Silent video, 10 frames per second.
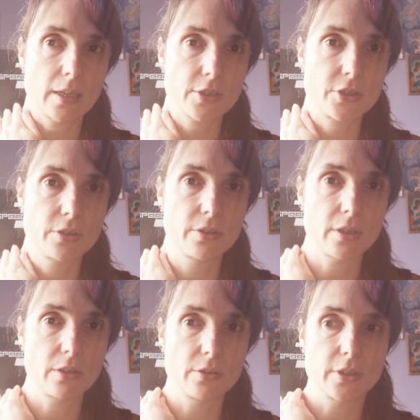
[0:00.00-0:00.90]
as you
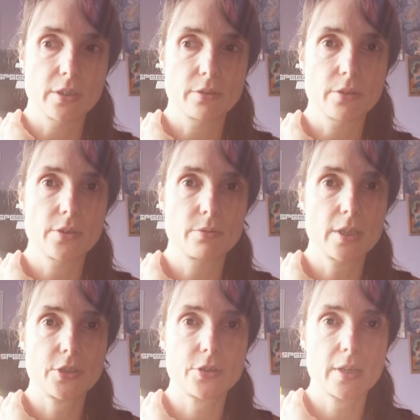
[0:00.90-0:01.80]
know that you're on the
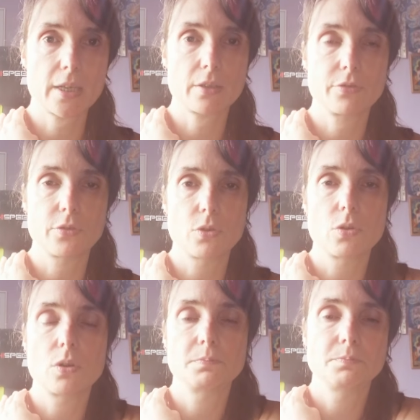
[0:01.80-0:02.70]
right track
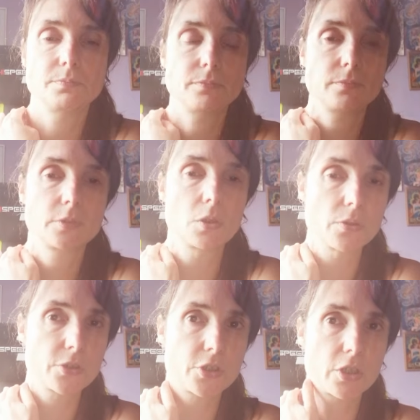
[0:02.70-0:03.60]
for
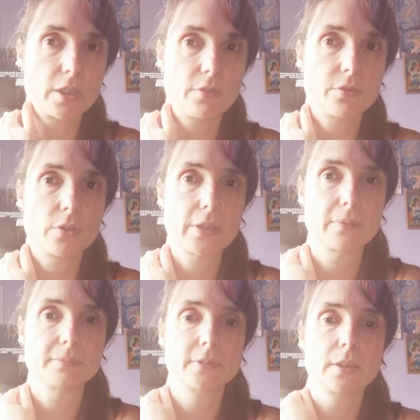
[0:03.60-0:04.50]
God's journey for
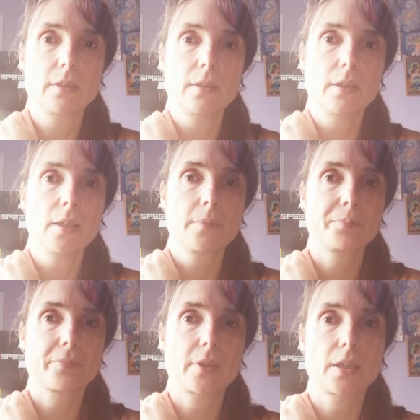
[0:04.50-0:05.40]
you
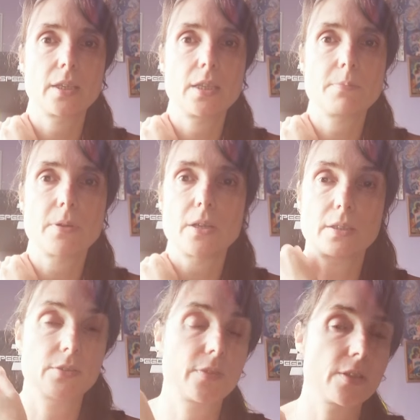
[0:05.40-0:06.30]
any
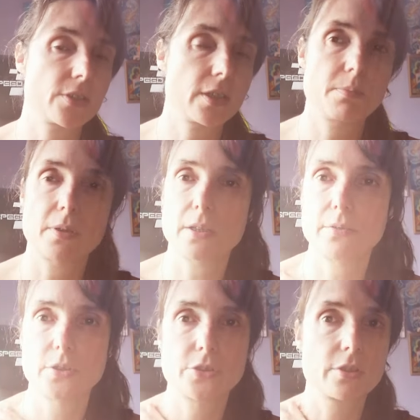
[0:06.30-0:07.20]
part, if there's any
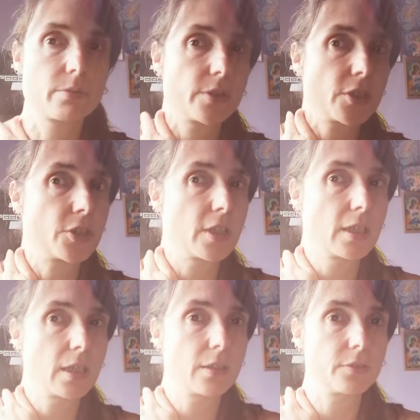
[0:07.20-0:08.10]
part of you still
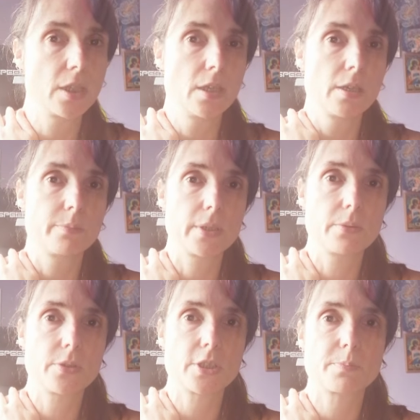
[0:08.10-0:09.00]
resisting love,
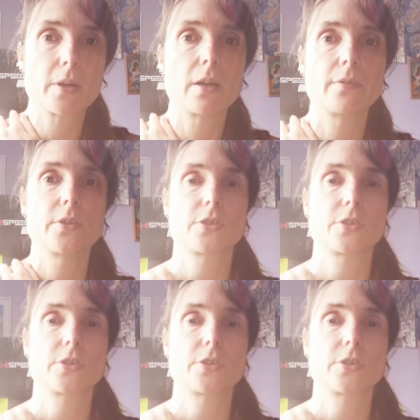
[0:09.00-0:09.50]
be with this part of